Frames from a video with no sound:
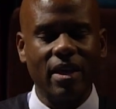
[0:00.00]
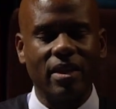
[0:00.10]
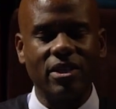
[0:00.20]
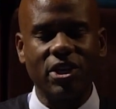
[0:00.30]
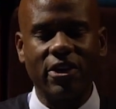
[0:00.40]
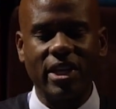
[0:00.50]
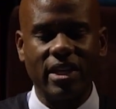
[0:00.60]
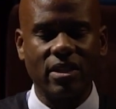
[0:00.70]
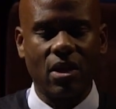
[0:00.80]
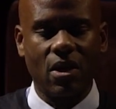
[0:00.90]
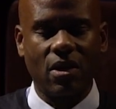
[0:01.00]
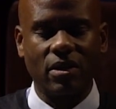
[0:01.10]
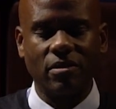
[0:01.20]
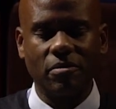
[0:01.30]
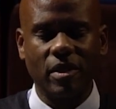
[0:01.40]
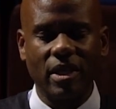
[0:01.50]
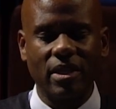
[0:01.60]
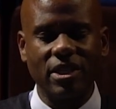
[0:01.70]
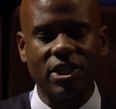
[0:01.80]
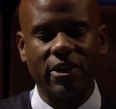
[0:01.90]
The journey is long,
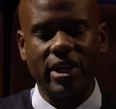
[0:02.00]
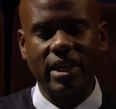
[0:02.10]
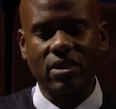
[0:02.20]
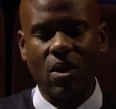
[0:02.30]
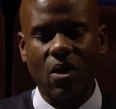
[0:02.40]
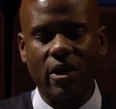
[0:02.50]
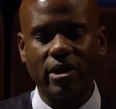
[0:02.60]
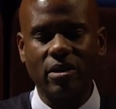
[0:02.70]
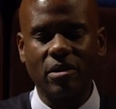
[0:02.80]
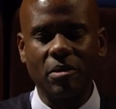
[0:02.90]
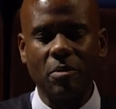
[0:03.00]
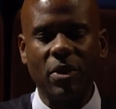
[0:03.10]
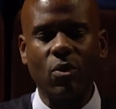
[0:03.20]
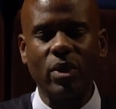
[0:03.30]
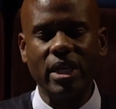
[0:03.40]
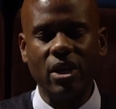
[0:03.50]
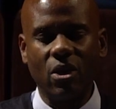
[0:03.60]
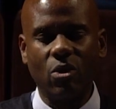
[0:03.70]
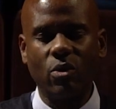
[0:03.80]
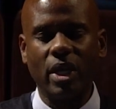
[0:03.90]
the journey is hard, but we
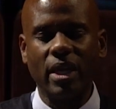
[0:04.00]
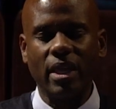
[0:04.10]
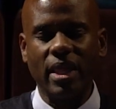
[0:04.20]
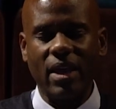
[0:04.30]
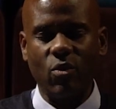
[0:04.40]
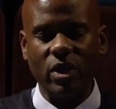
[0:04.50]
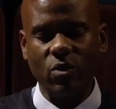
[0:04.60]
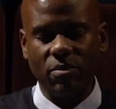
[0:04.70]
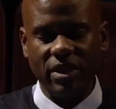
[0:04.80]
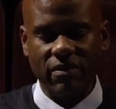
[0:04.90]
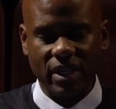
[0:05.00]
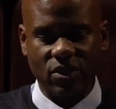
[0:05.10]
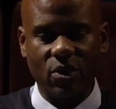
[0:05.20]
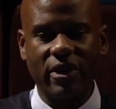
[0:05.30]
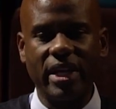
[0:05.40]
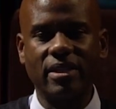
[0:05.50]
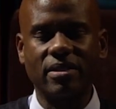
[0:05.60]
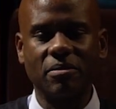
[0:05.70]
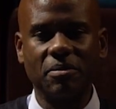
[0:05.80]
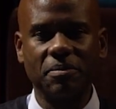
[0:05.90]
know that we will be
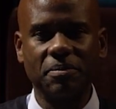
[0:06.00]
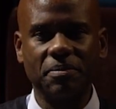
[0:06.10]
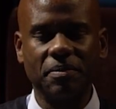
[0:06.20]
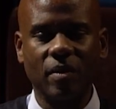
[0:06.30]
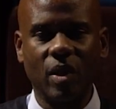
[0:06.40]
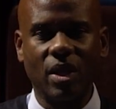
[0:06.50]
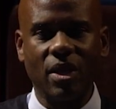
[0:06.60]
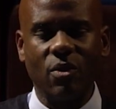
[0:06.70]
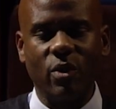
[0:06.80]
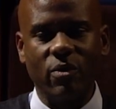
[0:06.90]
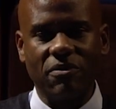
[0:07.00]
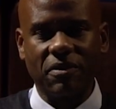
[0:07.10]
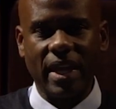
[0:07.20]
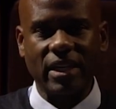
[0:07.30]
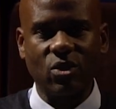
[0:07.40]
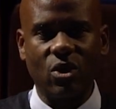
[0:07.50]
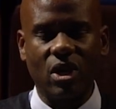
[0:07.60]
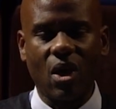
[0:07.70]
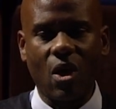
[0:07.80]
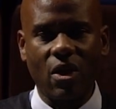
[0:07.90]
victorious. We reflect
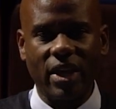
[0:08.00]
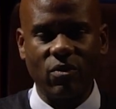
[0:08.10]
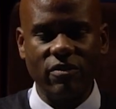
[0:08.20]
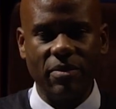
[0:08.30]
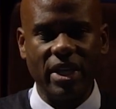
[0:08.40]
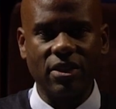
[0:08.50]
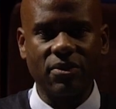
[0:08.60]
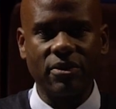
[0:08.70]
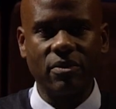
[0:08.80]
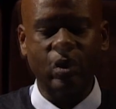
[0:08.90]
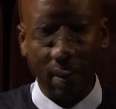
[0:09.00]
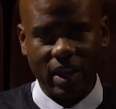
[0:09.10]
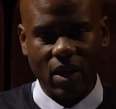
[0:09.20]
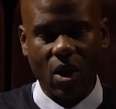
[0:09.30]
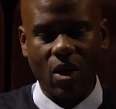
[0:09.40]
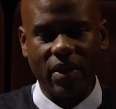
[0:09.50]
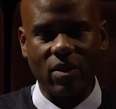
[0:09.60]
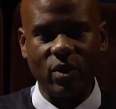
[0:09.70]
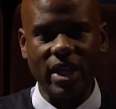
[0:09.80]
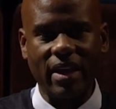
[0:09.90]
on all that we've been through and all
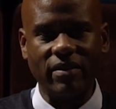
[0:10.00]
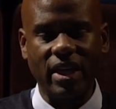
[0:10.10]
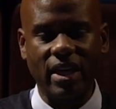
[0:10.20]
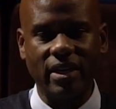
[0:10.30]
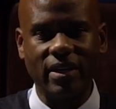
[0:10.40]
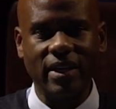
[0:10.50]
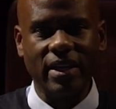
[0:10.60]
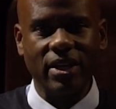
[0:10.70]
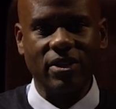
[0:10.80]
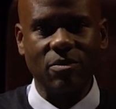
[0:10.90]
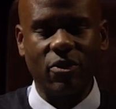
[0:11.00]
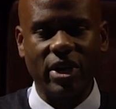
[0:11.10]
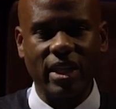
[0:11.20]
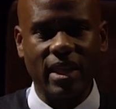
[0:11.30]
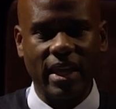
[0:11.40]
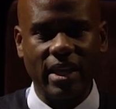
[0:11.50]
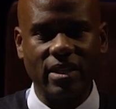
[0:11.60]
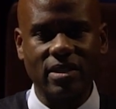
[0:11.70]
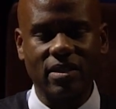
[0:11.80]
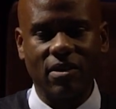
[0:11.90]
that we have done to bring
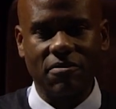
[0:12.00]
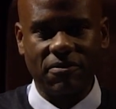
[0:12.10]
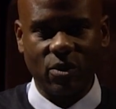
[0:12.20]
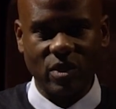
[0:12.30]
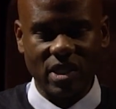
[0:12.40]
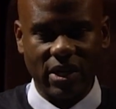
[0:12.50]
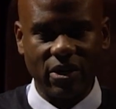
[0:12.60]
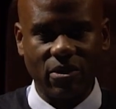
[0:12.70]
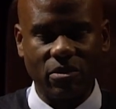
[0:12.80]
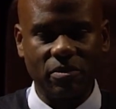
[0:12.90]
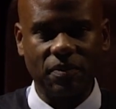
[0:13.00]
things full circle.